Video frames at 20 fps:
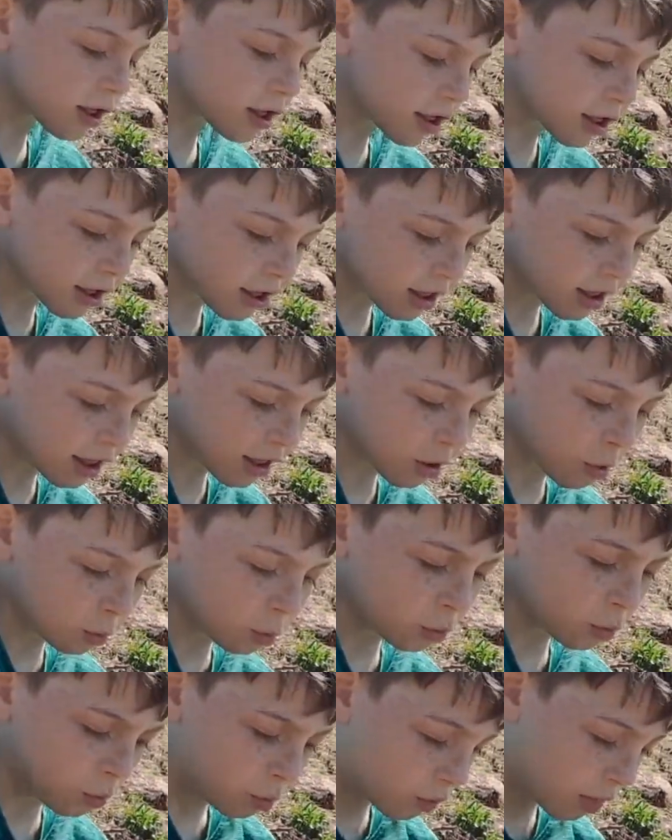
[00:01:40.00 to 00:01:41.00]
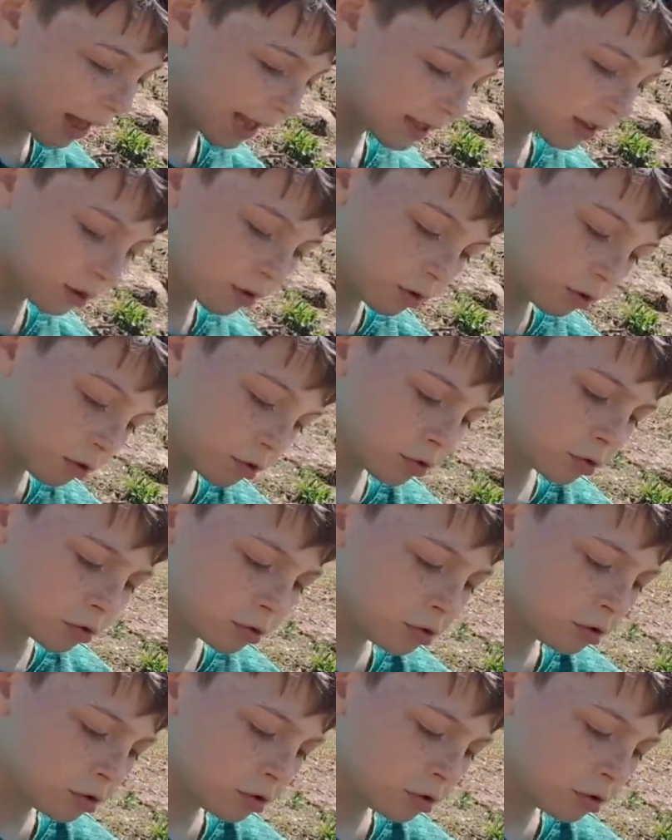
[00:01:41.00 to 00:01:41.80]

Kids are playing together again.